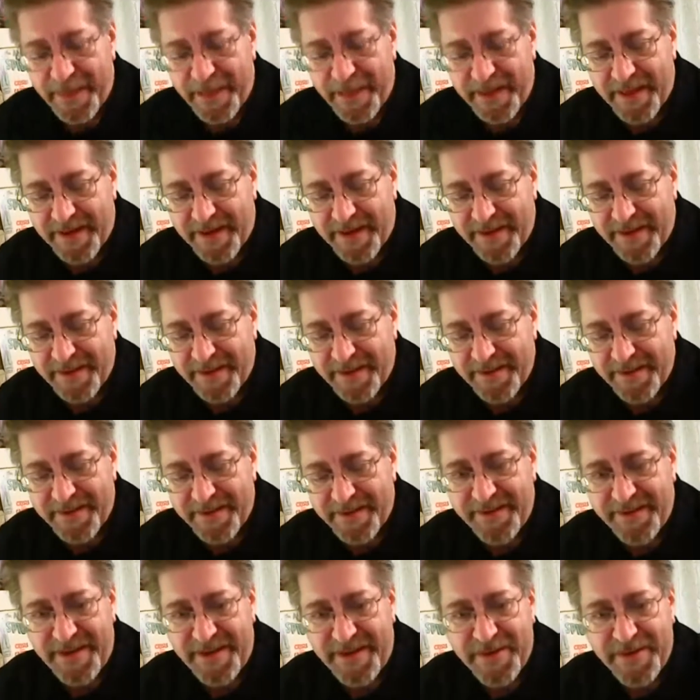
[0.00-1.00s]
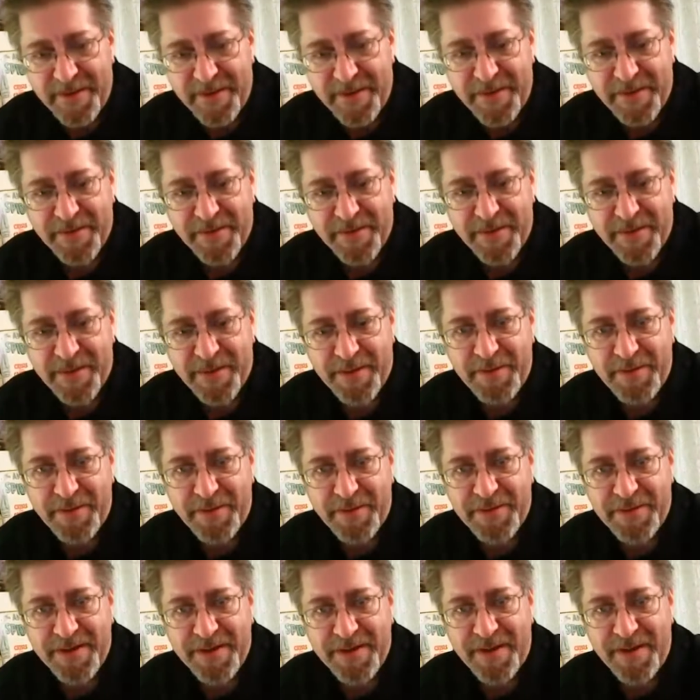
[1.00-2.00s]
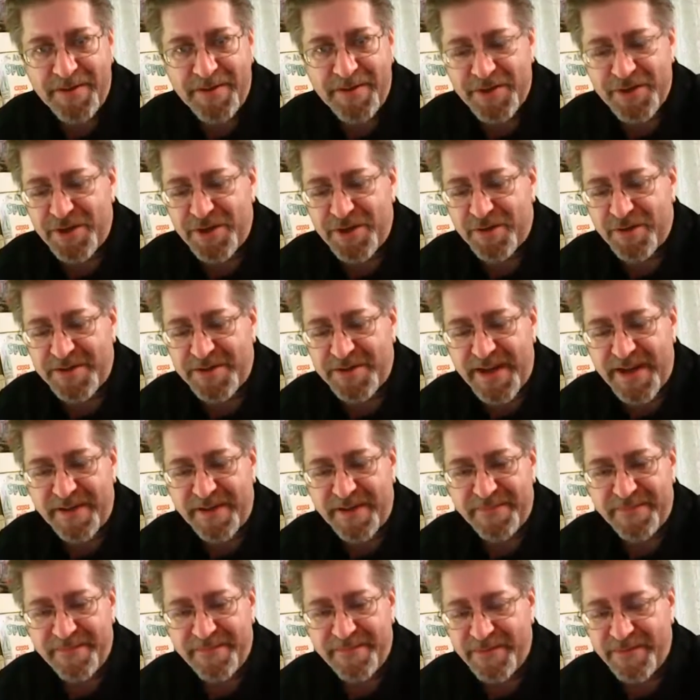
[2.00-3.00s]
And it's easier because when I'm doing the other shows, I have,